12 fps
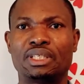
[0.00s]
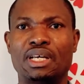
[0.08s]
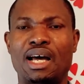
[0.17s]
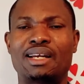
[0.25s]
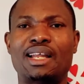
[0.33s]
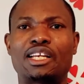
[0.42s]

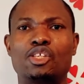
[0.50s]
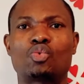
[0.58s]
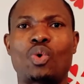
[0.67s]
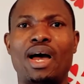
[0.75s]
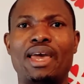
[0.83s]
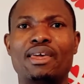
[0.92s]
And that is
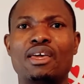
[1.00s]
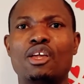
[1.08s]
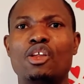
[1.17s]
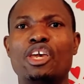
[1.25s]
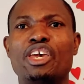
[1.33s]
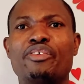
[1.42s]
why,
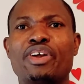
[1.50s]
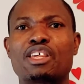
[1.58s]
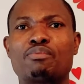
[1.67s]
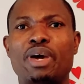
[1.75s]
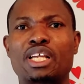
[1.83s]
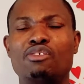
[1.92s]

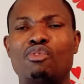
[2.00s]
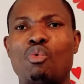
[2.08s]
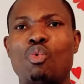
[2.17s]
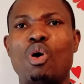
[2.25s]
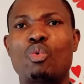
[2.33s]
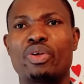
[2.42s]
irrespective of
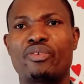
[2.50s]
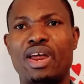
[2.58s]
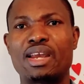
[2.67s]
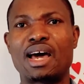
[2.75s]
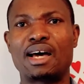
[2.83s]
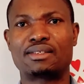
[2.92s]
what we
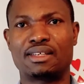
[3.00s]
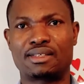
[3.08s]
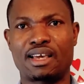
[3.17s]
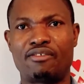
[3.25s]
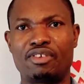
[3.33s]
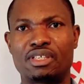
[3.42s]
render as a
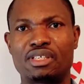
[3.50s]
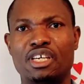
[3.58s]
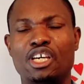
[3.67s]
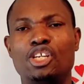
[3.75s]
service,